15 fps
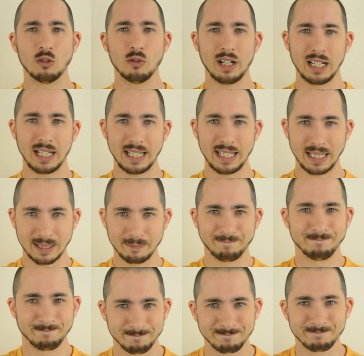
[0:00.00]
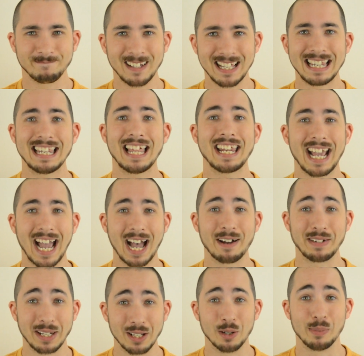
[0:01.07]
really let it
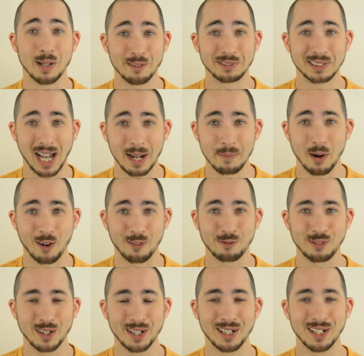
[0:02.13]
have a little bit of time off.